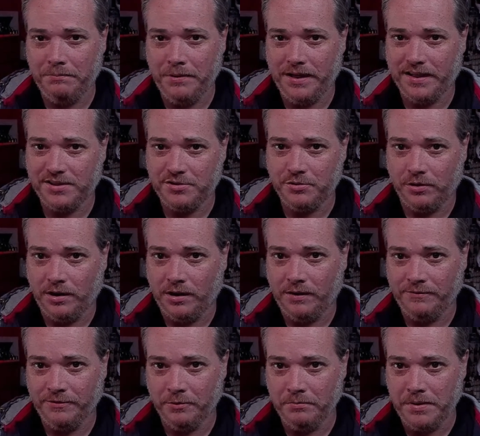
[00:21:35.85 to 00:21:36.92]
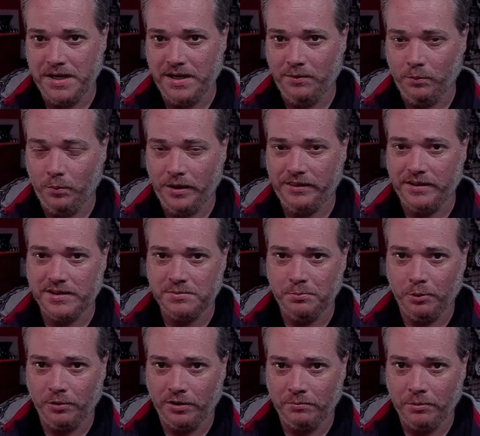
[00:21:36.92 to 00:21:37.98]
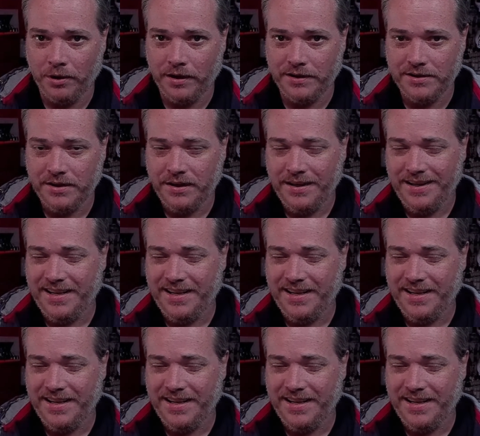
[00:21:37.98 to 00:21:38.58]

biggest draw for me with this Boro bridge